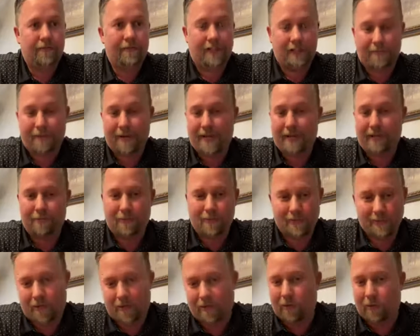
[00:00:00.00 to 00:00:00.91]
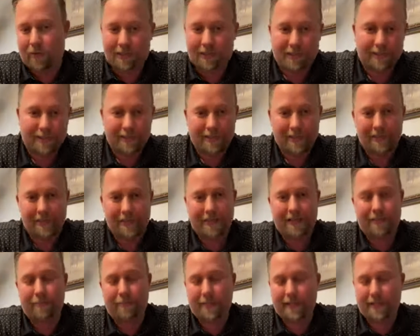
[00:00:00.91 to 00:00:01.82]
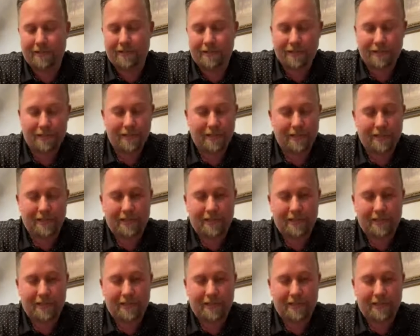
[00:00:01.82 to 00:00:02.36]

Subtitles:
expandables not working, this and that, but